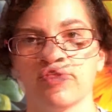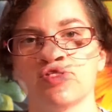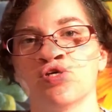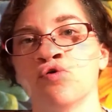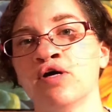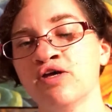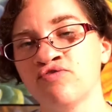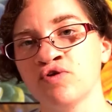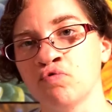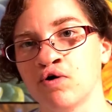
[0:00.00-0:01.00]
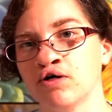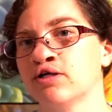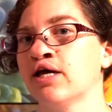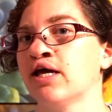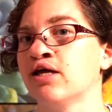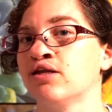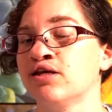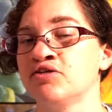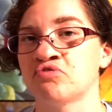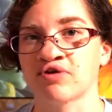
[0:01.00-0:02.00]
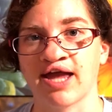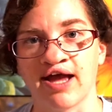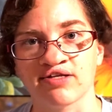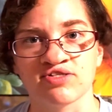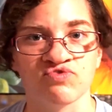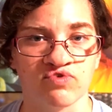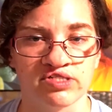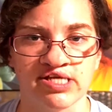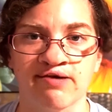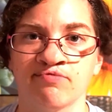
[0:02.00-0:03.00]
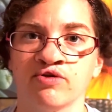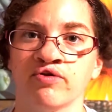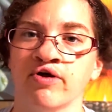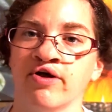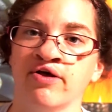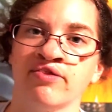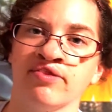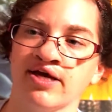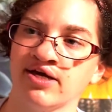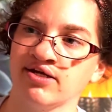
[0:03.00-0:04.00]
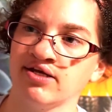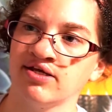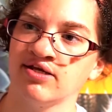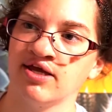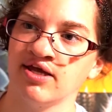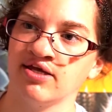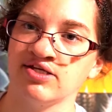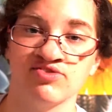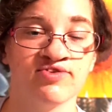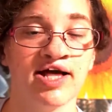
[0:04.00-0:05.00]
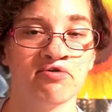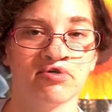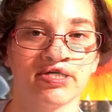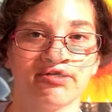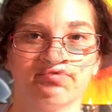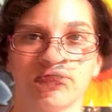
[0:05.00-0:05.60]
So if you want an indoor cactus, for example, that is flowering,